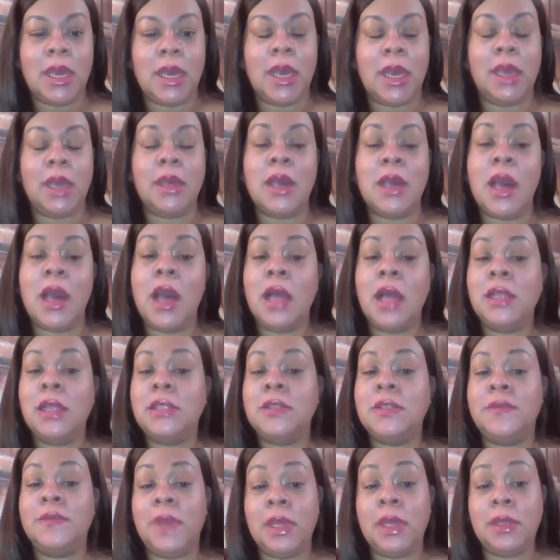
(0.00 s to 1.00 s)
and
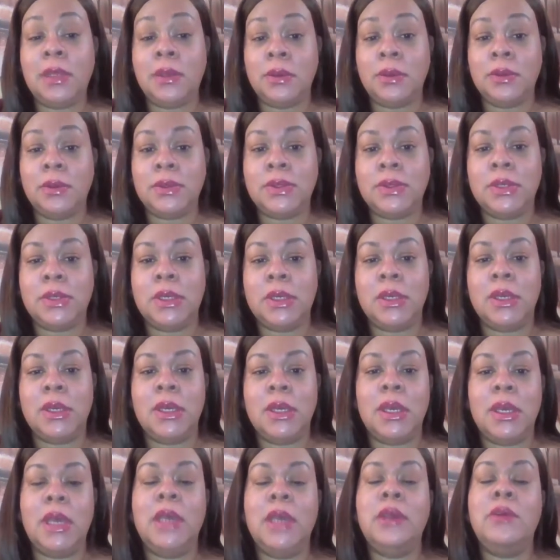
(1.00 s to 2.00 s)
college failures
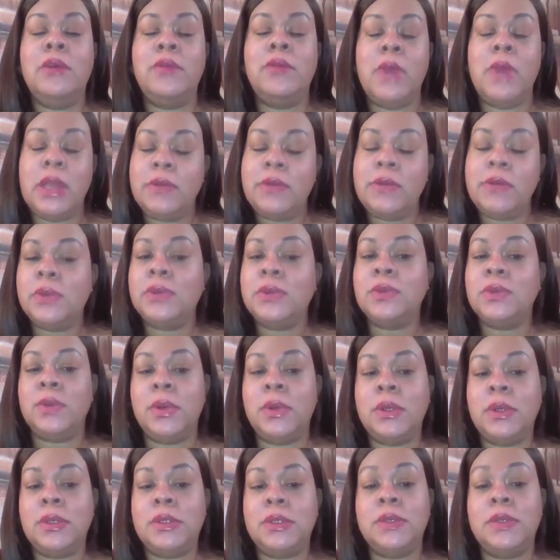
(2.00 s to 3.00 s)
engraved those
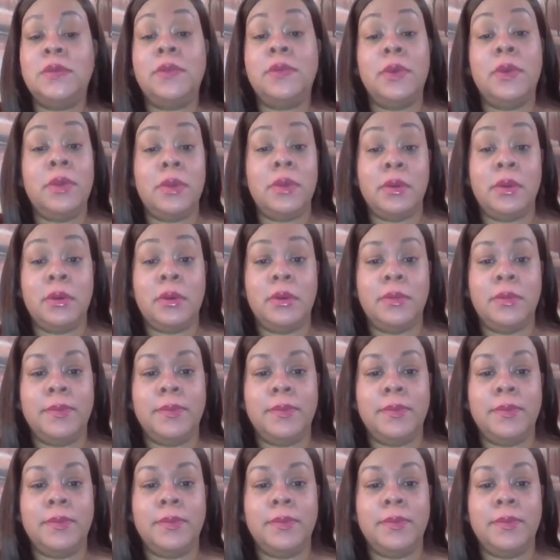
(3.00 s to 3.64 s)
words further.